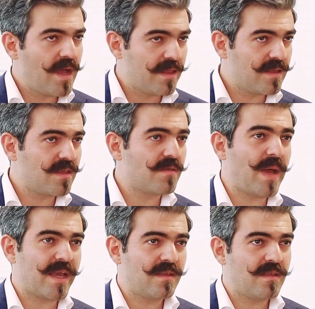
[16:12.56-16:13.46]
and this is
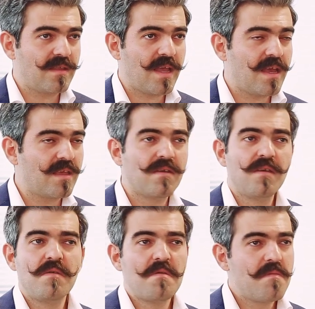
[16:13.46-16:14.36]
back in the days,
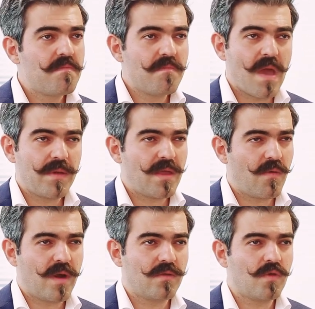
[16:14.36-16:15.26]
maybe there
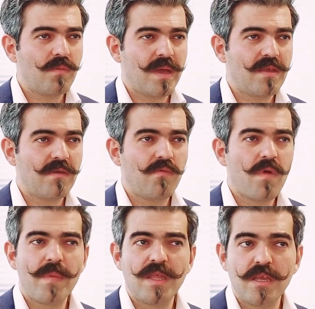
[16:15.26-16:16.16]
weren't too many
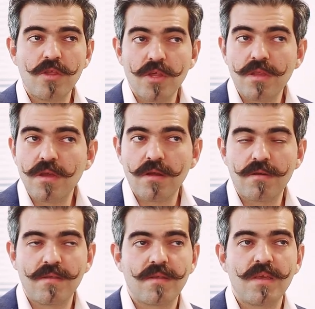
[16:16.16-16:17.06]
women
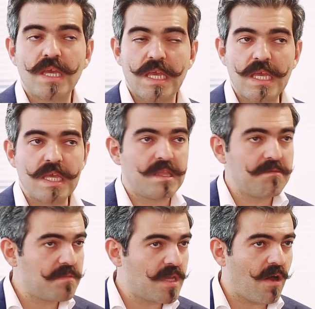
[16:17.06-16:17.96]
engineers
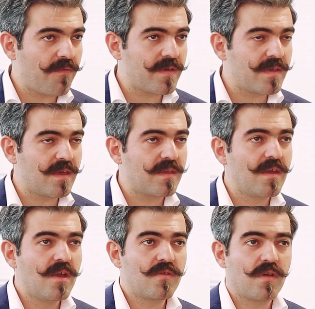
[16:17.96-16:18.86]
in the offices,
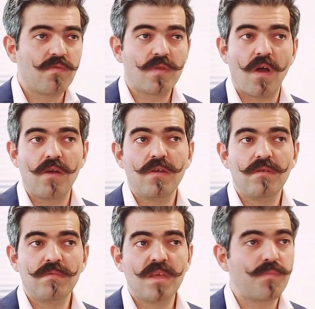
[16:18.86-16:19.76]
so it was
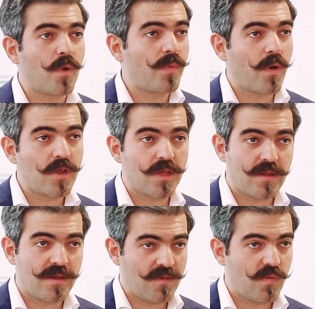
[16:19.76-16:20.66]

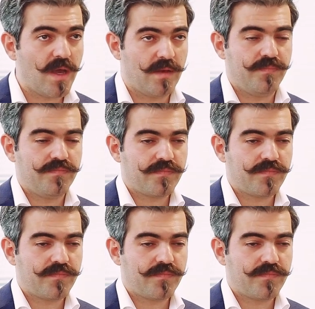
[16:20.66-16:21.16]
disproportional as well.